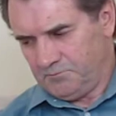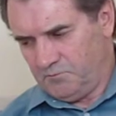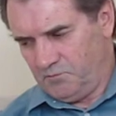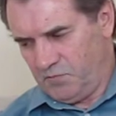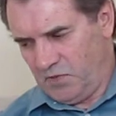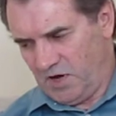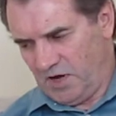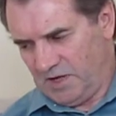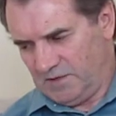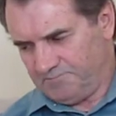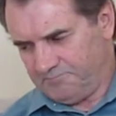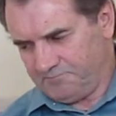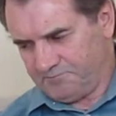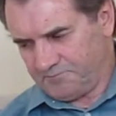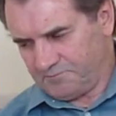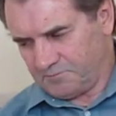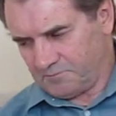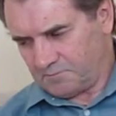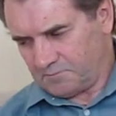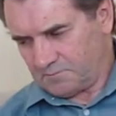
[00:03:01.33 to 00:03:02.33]
But
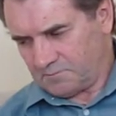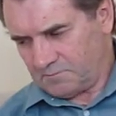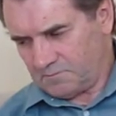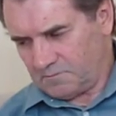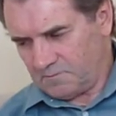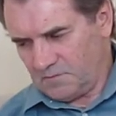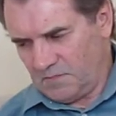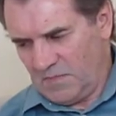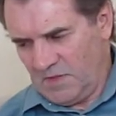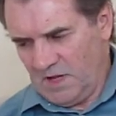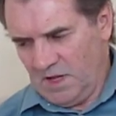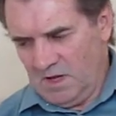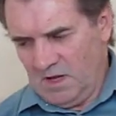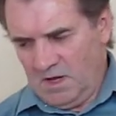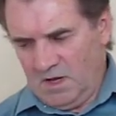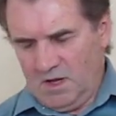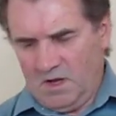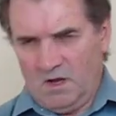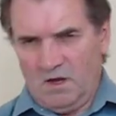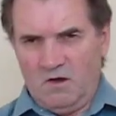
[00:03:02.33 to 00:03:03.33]

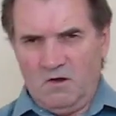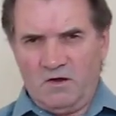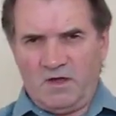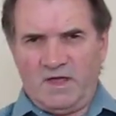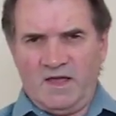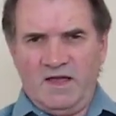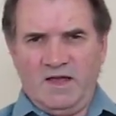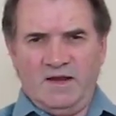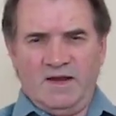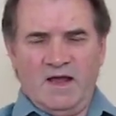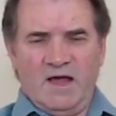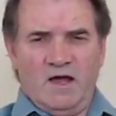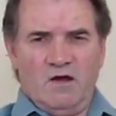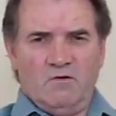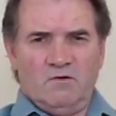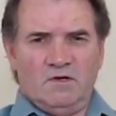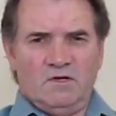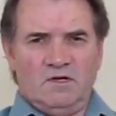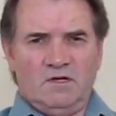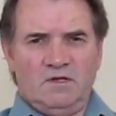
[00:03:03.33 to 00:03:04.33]
okay,
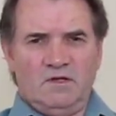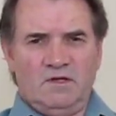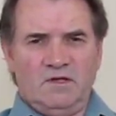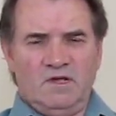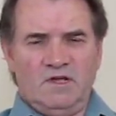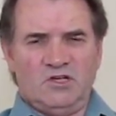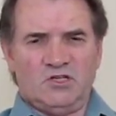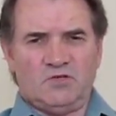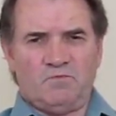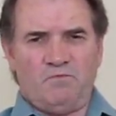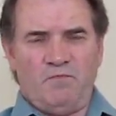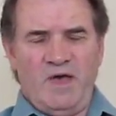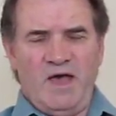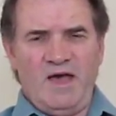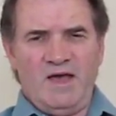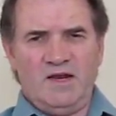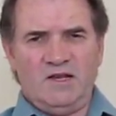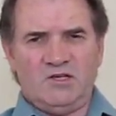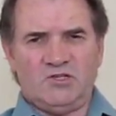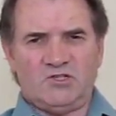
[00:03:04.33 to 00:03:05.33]
now, as
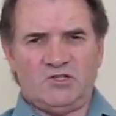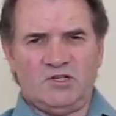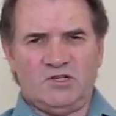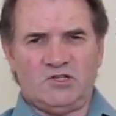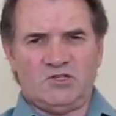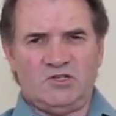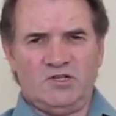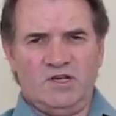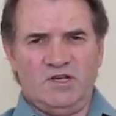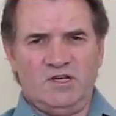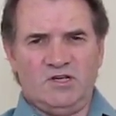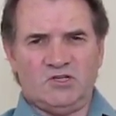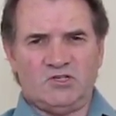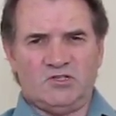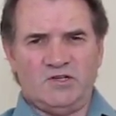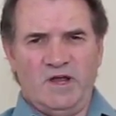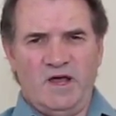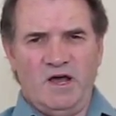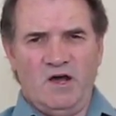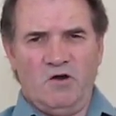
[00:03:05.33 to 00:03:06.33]
bad as this is
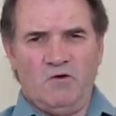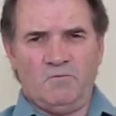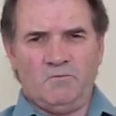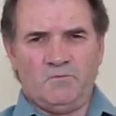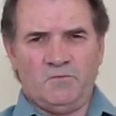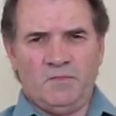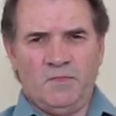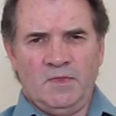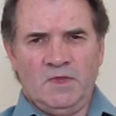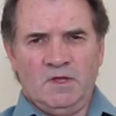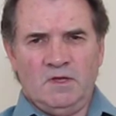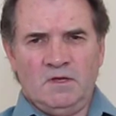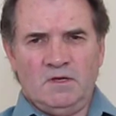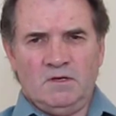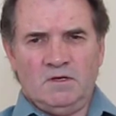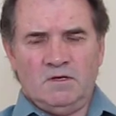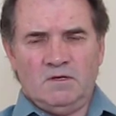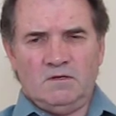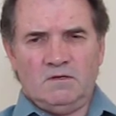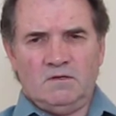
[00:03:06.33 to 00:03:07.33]
now,
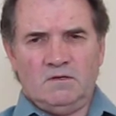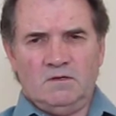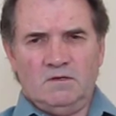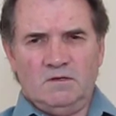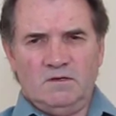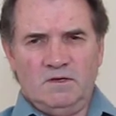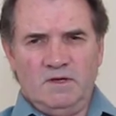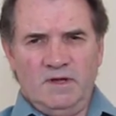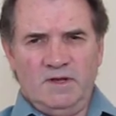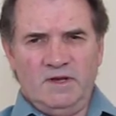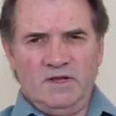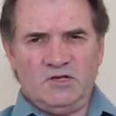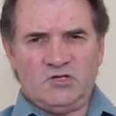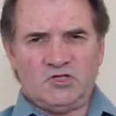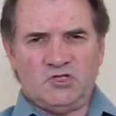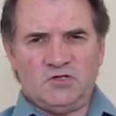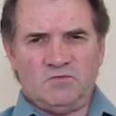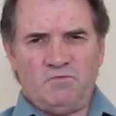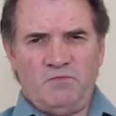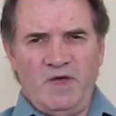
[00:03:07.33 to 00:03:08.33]
and this
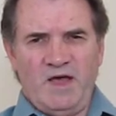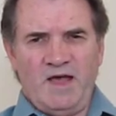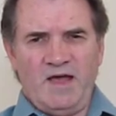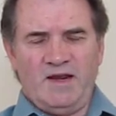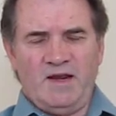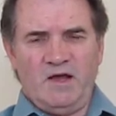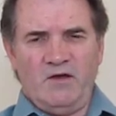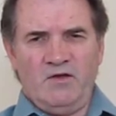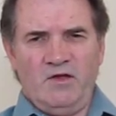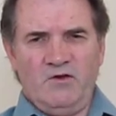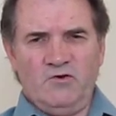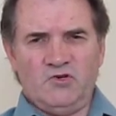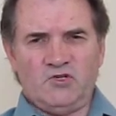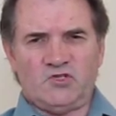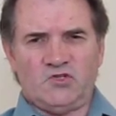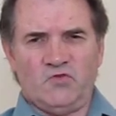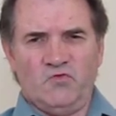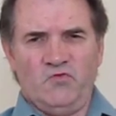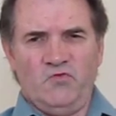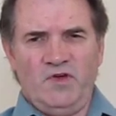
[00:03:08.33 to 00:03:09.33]
is bad, now
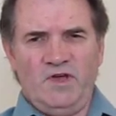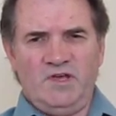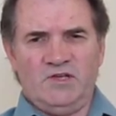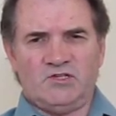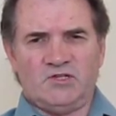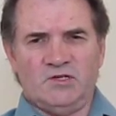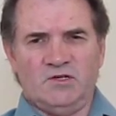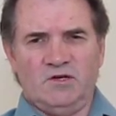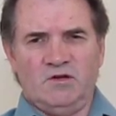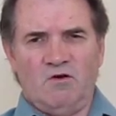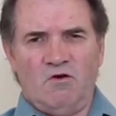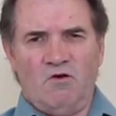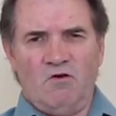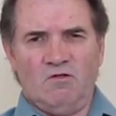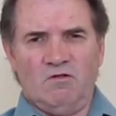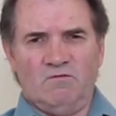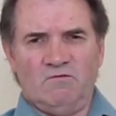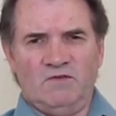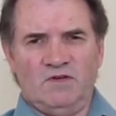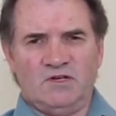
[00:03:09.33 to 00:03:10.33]
here's the reason
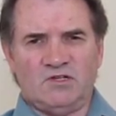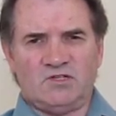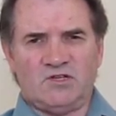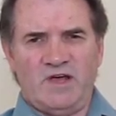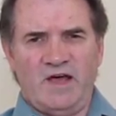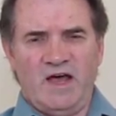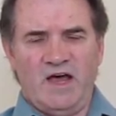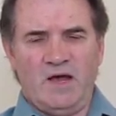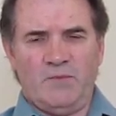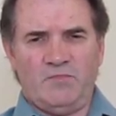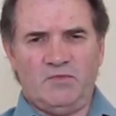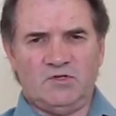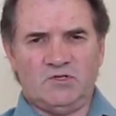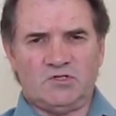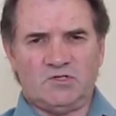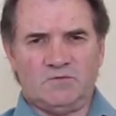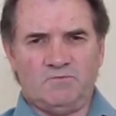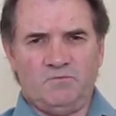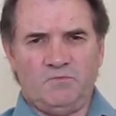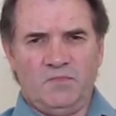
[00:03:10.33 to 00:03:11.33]
all of this happens.